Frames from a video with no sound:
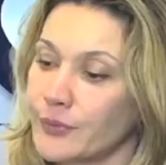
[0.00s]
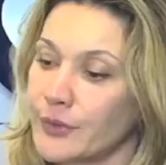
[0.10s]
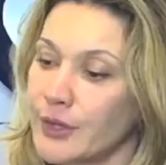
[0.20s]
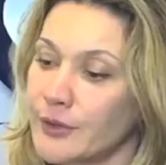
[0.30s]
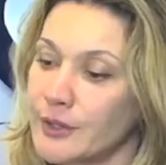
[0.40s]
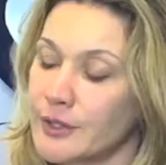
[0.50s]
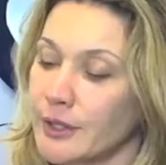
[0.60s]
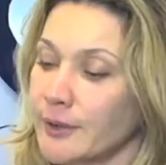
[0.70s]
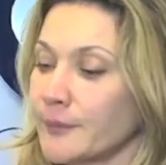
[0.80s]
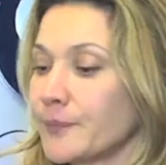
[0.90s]
There is
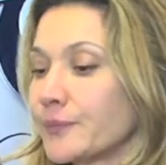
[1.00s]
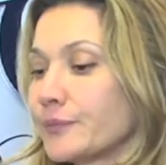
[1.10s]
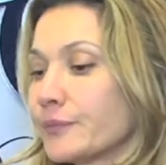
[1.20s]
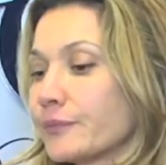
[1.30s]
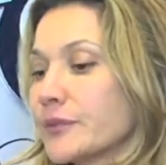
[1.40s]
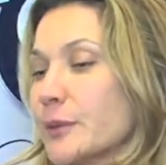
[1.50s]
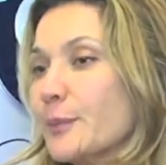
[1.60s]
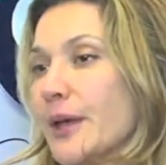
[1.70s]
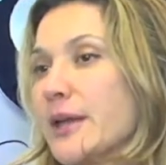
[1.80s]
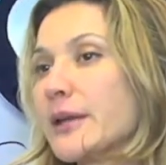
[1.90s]
a
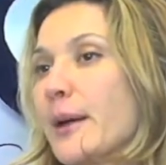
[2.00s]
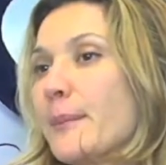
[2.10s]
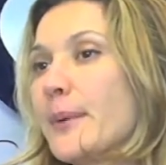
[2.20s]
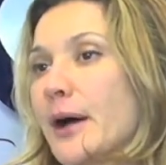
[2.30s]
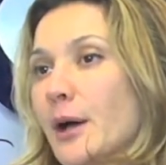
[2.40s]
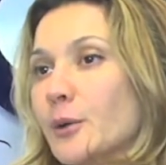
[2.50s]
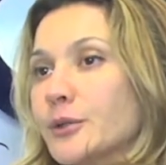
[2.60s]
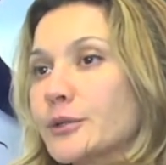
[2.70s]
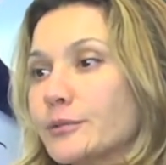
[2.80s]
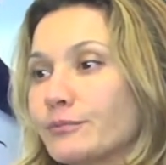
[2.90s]
debate
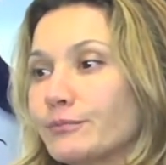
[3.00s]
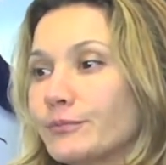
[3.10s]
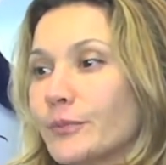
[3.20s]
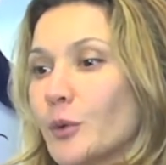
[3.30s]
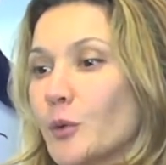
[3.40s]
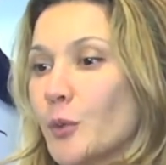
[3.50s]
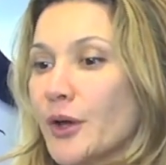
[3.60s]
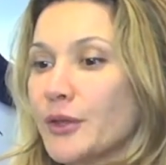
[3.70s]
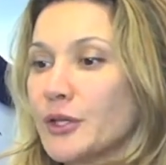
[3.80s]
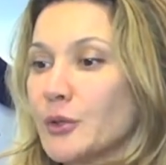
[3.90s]
about
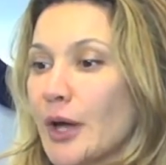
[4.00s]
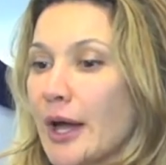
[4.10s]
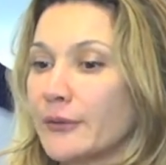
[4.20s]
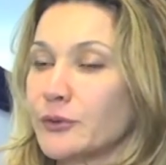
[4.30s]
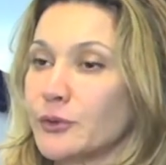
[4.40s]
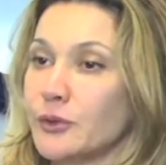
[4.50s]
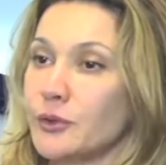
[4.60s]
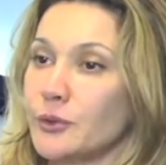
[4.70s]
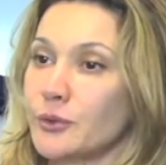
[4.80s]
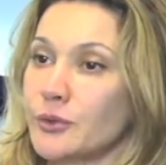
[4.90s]
whether you have to
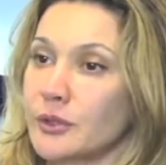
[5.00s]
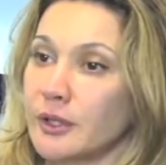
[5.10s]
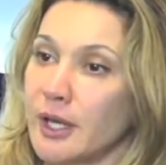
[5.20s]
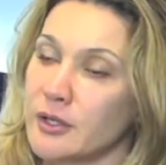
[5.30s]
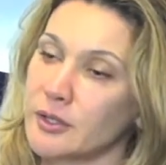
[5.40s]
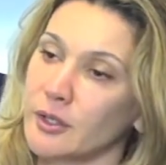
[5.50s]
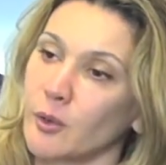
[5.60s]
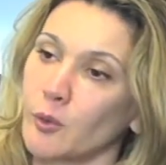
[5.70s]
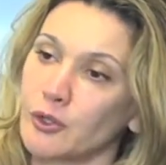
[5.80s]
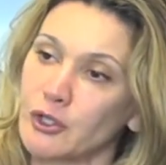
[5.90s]
use laser
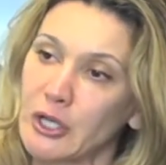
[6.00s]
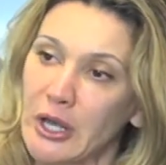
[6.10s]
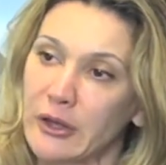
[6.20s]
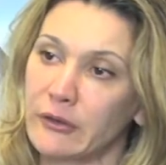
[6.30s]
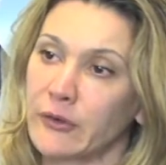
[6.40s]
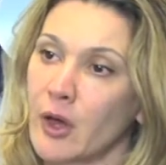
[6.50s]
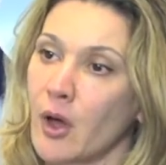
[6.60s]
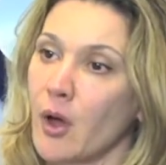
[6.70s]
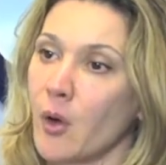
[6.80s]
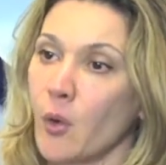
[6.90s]
or shave
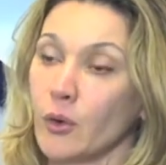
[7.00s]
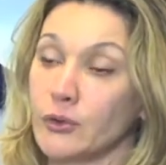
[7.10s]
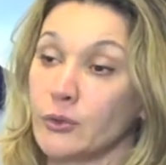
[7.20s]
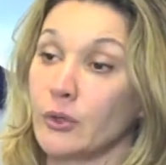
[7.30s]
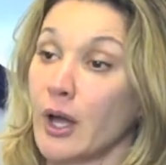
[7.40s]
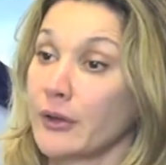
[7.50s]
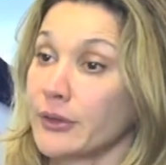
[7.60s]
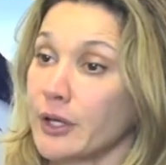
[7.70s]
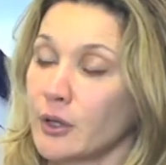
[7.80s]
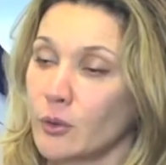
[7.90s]
or do
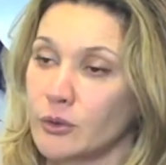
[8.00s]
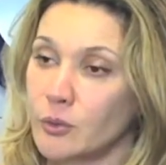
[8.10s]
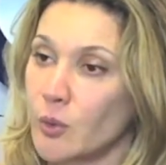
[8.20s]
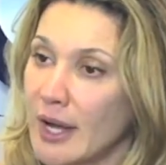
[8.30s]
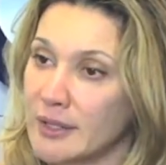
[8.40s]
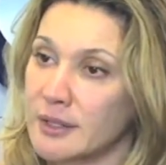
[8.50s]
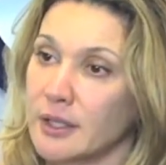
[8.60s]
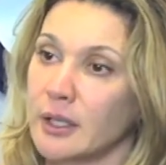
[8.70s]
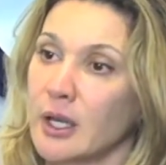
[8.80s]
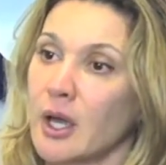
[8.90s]
nothing or do
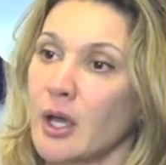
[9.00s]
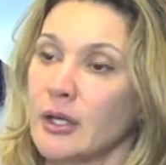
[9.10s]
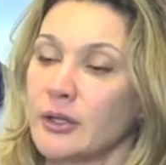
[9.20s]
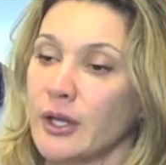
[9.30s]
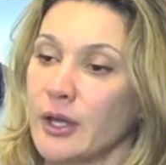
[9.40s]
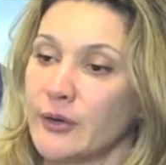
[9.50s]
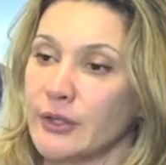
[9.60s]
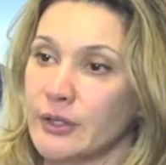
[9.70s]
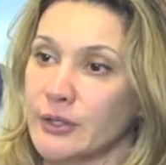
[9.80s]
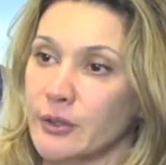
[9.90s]
waxing in the
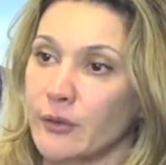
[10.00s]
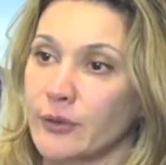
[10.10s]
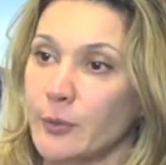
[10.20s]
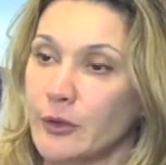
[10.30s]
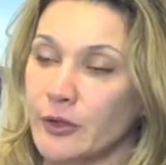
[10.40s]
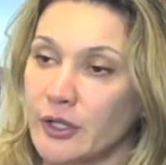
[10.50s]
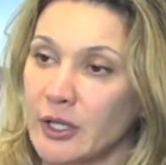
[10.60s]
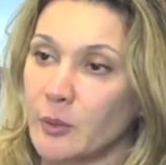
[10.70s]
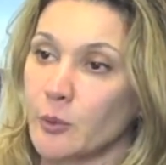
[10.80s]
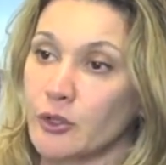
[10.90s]
areas of the
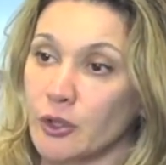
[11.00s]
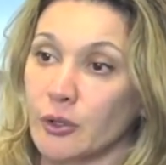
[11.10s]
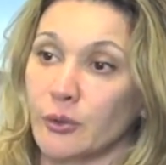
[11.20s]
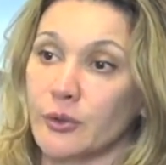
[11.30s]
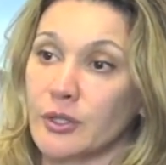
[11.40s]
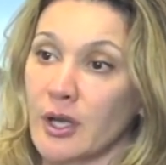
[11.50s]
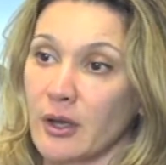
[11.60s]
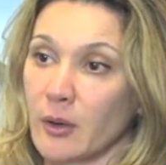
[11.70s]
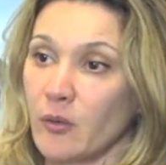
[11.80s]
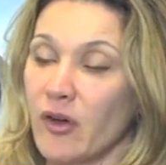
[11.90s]
perineum, which includes
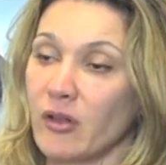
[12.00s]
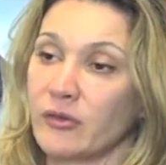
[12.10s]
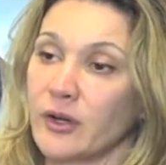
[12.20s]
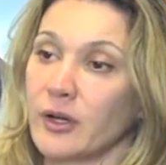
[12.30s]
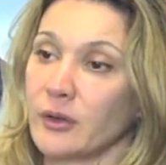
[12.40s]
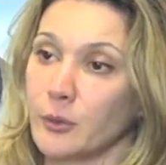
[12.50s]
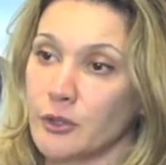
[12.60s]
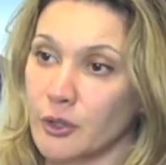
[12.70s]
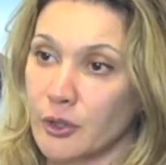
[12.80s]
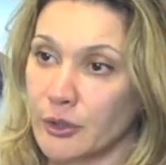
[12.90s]
vulva,
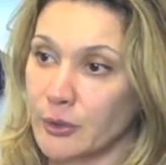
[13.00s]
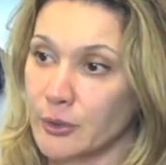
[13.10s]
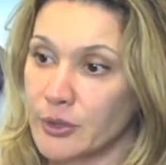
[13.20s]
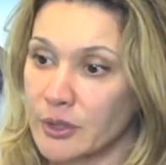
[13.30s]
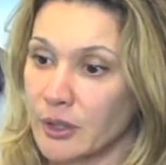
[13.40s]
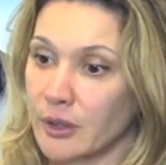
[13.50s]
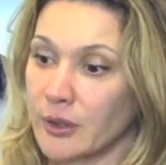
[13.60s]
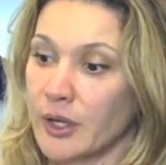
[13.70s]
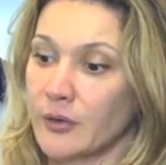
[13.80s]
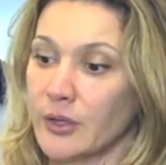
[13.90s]
which includes
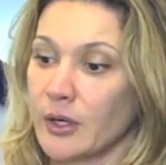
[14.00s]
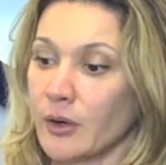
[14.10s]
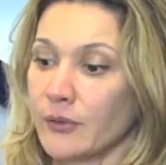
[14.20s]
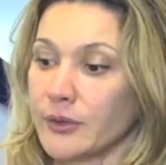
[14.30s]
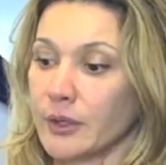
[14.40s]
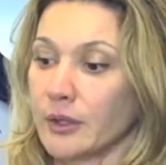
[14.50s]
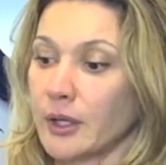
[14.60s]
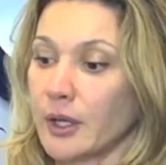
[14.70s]
area of the